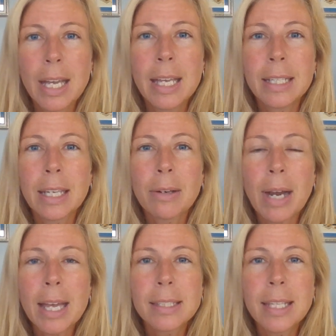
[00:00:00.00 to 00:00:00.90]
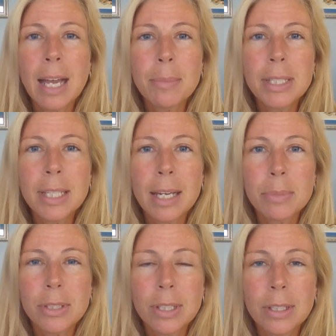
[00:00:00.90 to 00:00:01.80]
and they were asked how many times
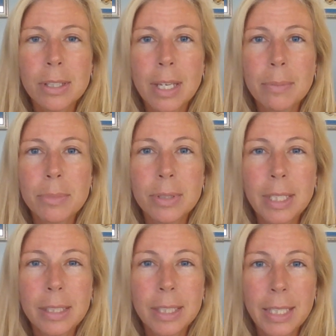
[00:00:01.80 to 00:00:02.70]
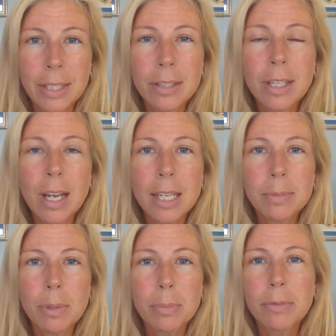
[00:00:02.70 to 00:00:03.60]
it took them to hear the
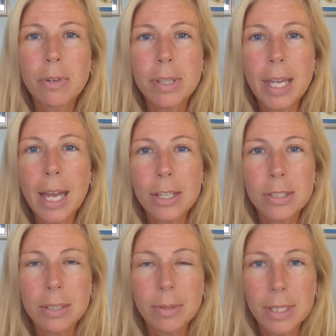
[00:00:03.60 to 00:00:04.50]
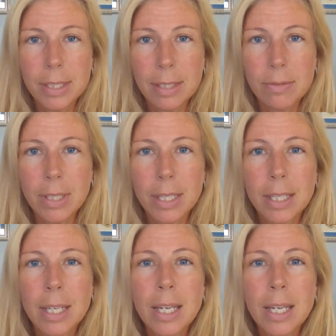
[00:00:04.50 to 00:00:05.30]
gospel before they actually received it.